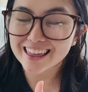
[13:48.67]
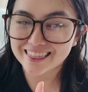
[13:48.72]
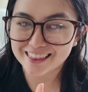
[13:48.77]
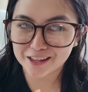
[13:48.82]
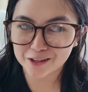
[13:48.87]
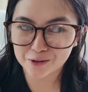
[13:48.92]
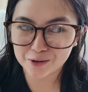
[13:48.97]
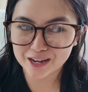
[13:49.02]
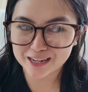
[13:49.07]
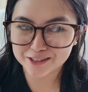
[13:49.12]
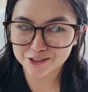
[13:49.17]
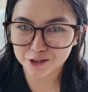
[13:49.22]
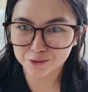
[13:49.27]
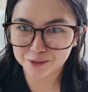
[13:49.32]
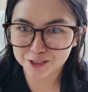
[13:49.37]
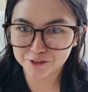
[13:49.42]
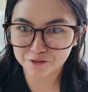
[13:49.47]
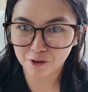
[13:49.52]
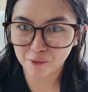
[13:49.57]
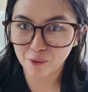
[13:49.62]
Thank you guys so
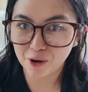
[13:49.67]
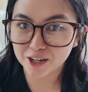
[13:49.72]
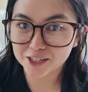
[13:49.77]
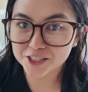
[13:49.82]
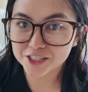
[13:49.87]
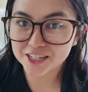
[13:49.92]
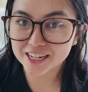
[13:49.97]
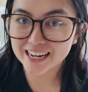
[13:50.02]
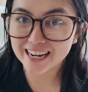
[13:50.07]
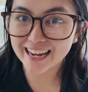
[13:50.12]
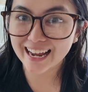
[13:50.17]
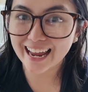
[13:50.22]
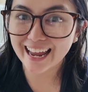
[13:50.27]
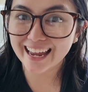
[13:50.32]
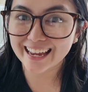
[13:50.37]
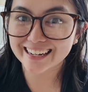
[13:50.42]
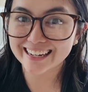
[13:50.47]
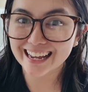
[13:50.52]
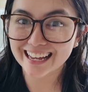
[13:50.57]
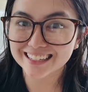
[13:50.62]
much for watching
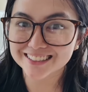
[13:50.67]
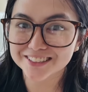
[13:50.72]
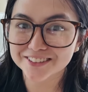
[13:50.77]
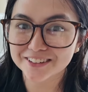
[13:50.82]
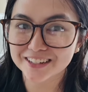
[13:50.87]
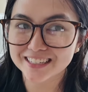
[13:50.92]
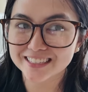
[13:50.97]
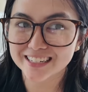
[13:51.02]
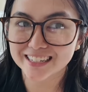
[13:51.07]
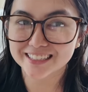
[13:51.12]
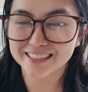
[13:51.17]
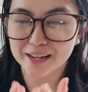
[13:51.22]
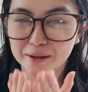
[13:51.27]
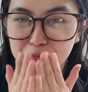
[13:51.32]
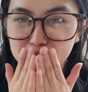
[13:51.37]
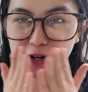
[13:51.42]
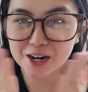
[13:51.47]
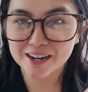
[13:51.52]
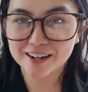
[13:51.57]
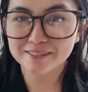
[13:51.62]
and I'll see you guys next
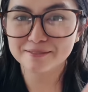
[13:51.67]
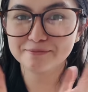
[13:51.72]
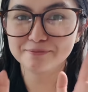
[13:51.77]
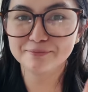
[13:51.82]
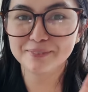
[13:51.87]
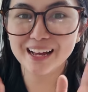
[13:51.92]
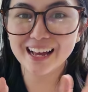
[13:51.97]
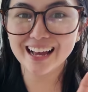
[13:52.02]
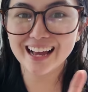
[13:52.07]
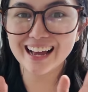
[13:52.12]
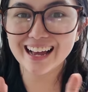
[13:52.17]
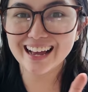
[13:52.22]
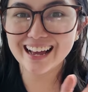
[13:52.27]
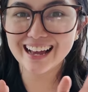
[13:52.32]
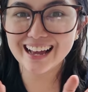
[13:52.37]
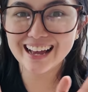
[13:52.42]
time. Bye!